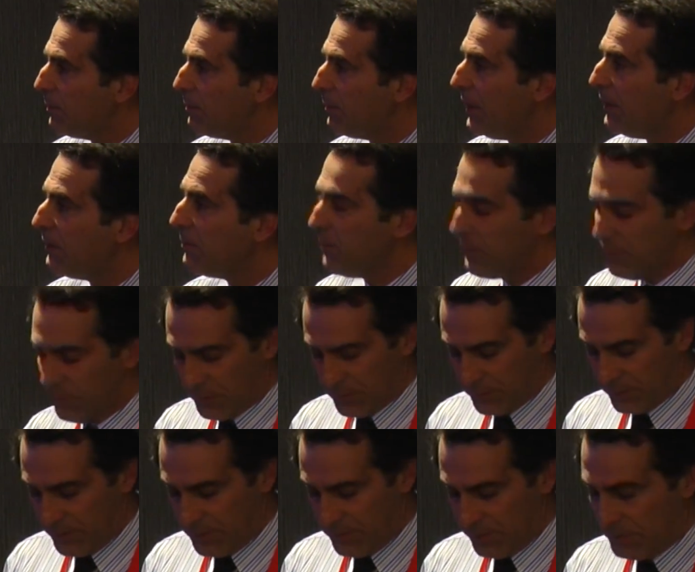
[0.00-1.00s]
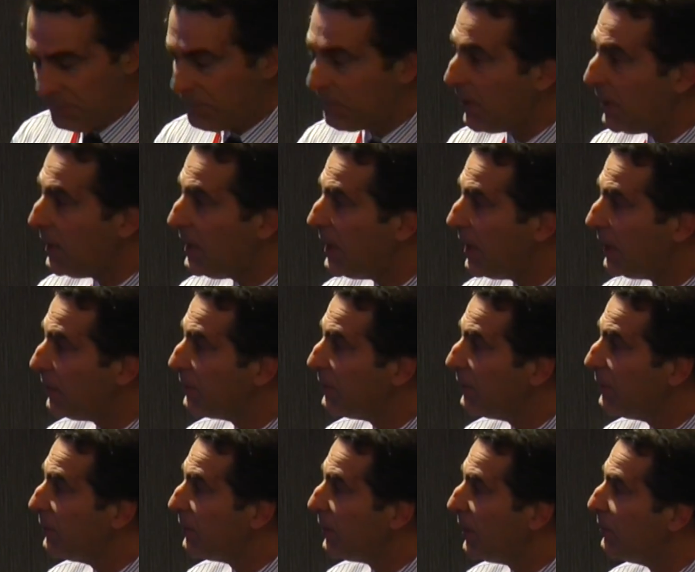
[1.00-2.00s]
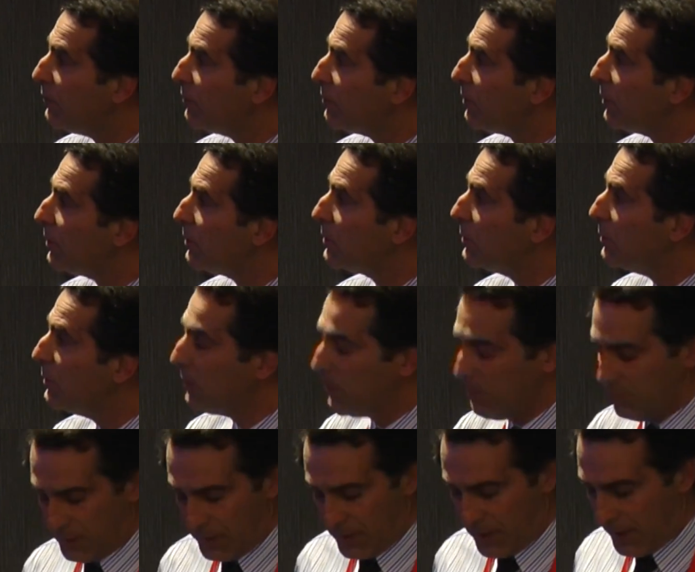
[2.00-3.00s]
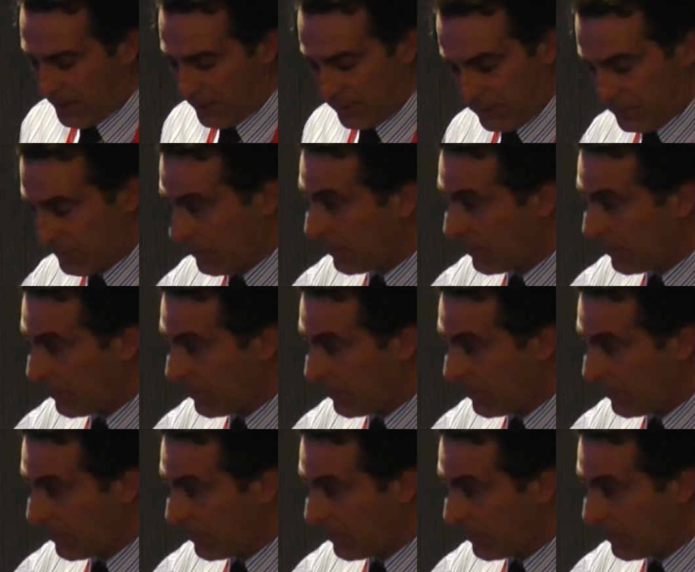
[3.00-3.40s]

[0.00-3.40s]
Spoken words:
plasma phospholipid fatty acids and showed good compliance.